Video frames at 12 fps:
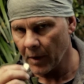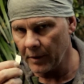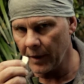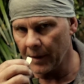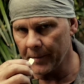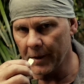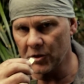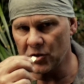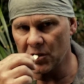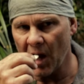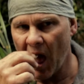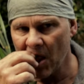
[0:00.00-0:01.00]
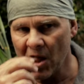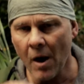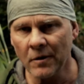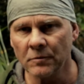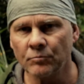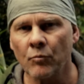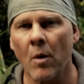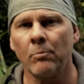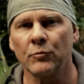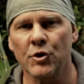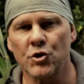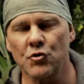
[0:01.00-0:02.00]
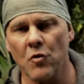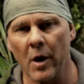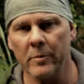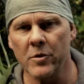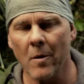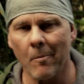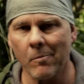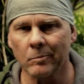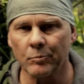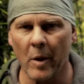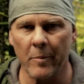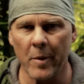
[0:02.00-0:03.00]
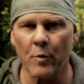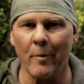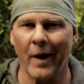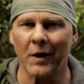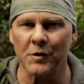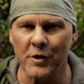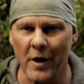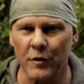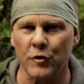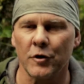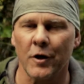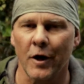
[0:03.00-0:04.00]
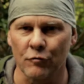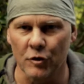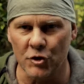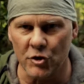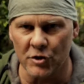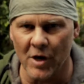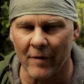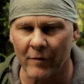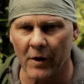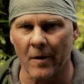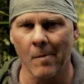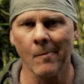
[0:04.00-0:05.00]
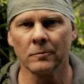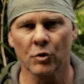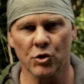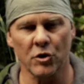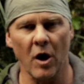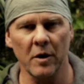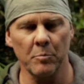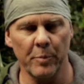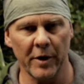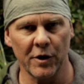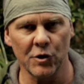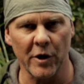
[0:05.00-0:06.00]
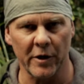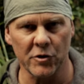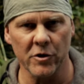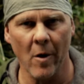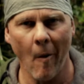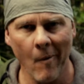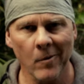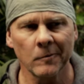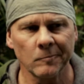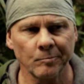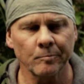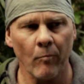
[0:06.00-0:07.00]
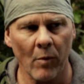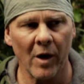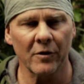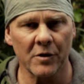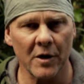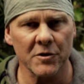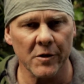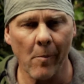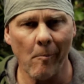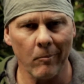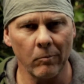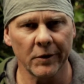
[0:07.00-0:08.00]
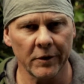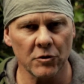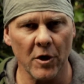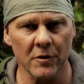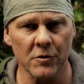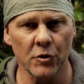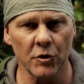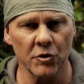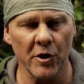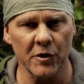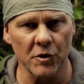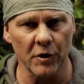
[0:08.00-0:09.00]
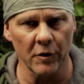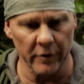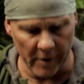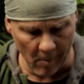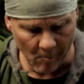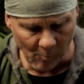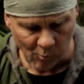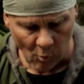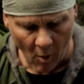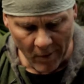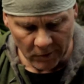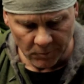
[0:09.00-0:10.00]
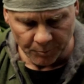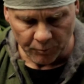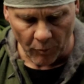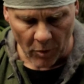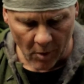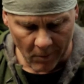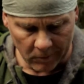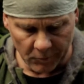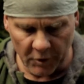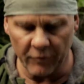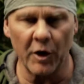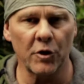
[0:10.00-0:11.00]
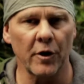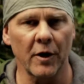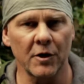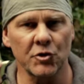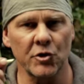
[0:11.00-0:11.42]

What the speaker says: Yeah, it's described by people back in the 1800s as having a slight pear taste. It does. You can taste it in there. If anything, I'd